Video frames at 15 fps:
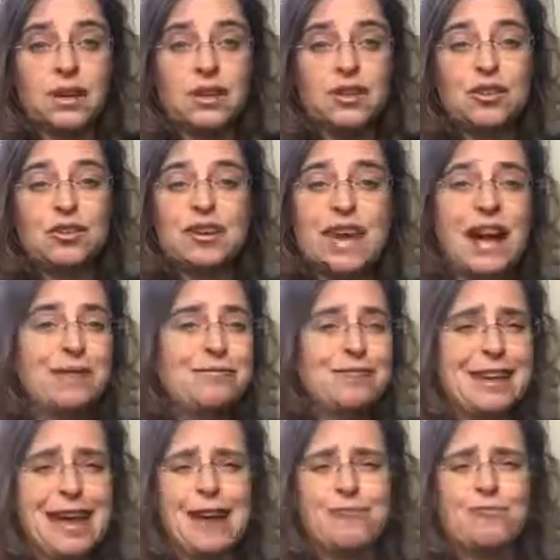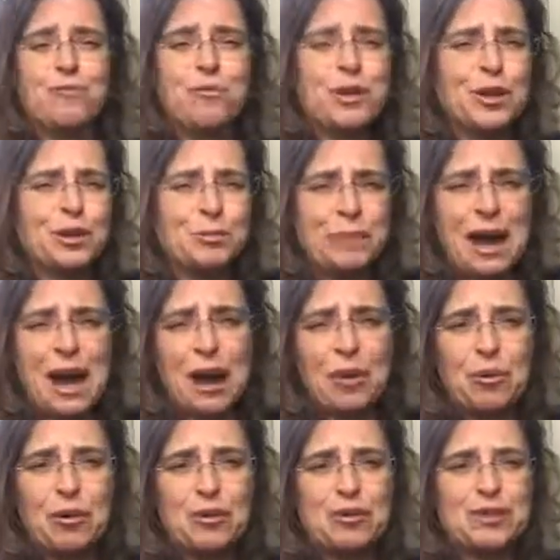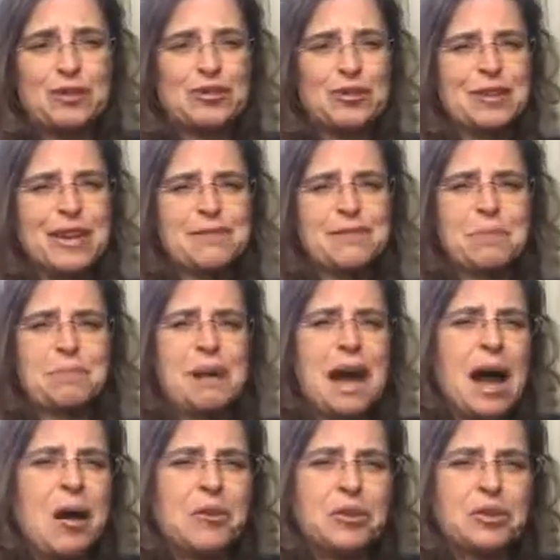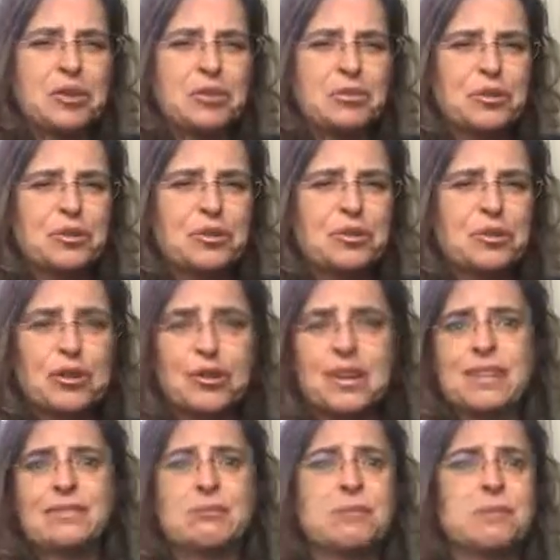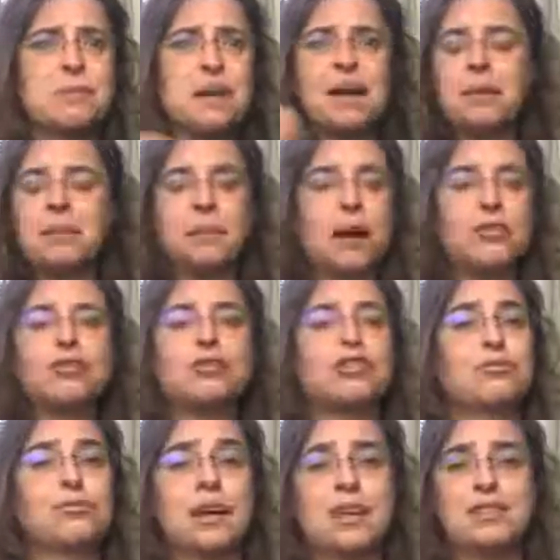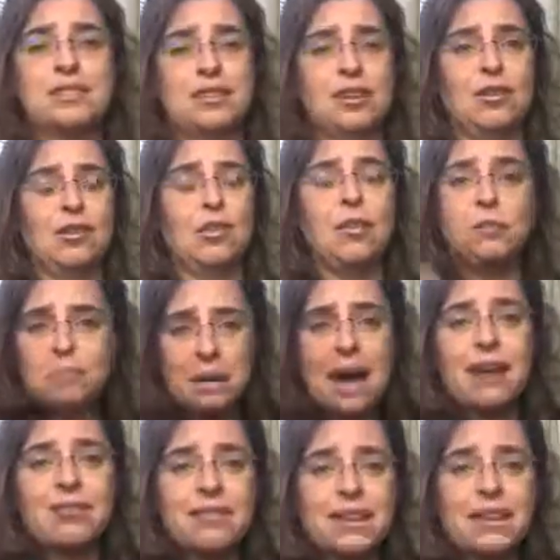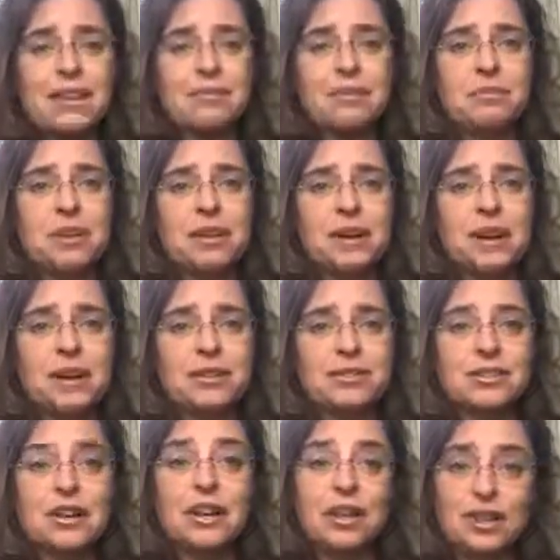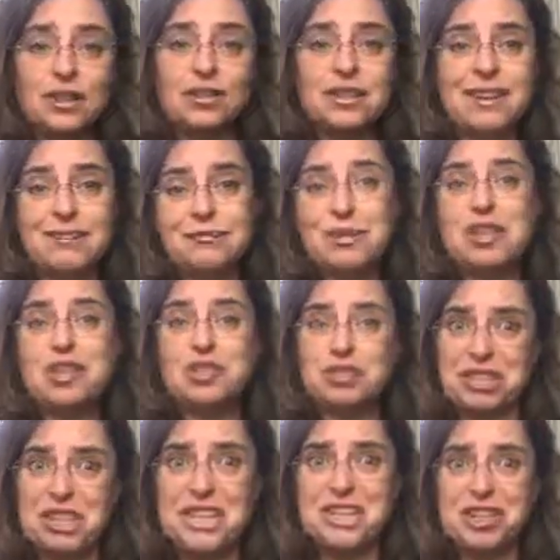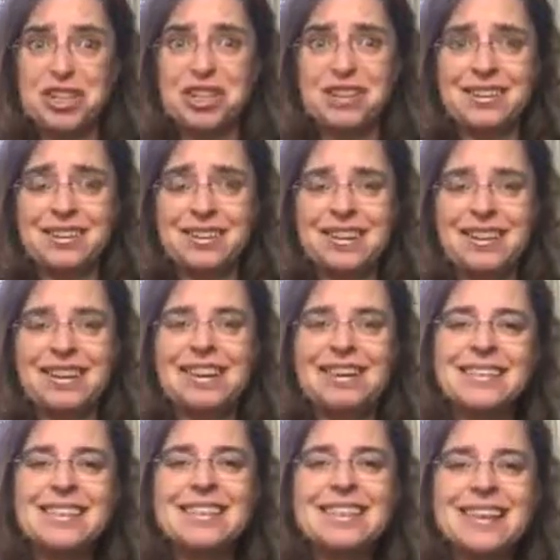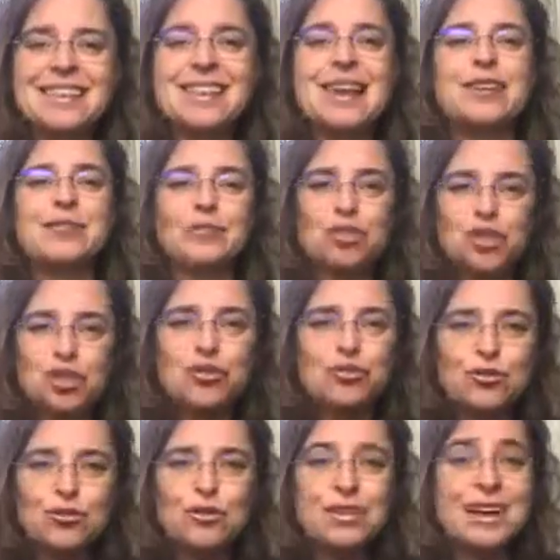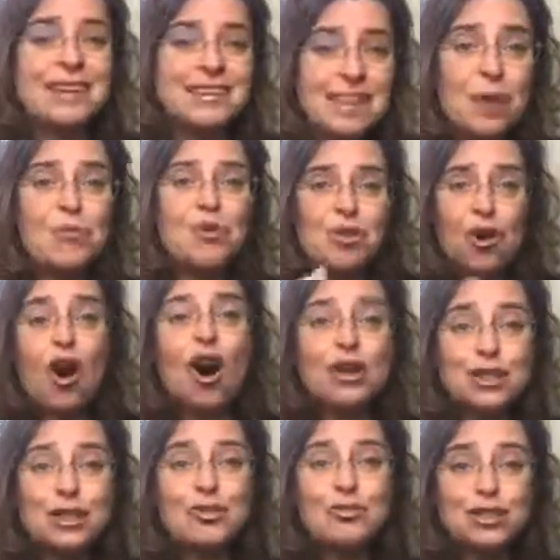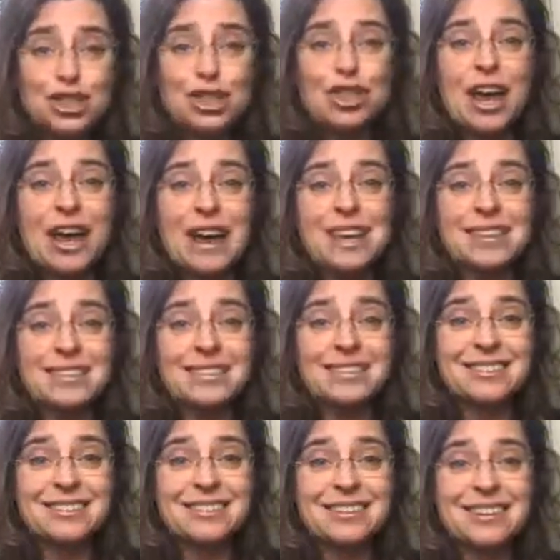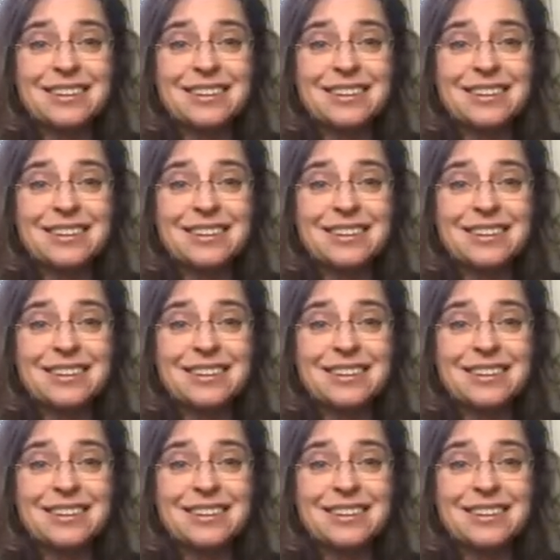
You don't have to have willpower, and you don't have to power through. You don't have to be Mother Teresa or better than everybody else. You just have to be strategic in the thing that you choose that will cause you to change.